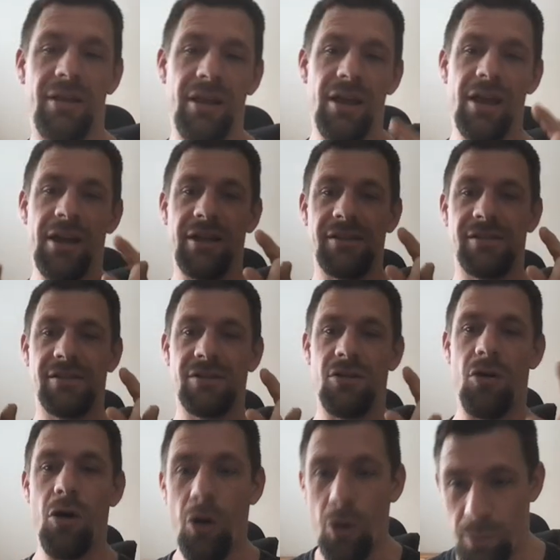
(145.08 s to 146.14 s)
it is
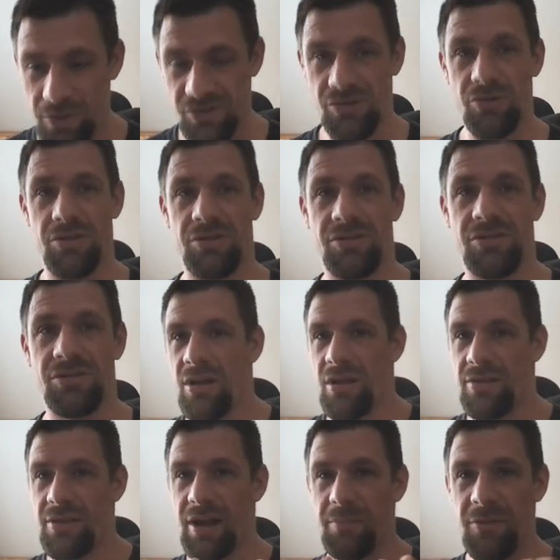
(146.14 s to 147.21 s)
open source.
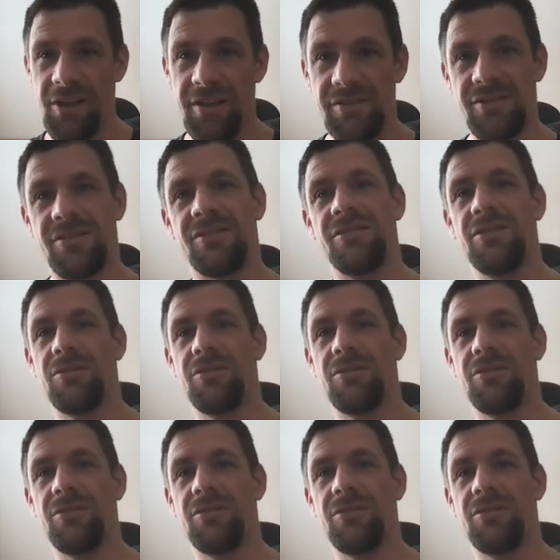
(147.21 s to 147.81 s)
That means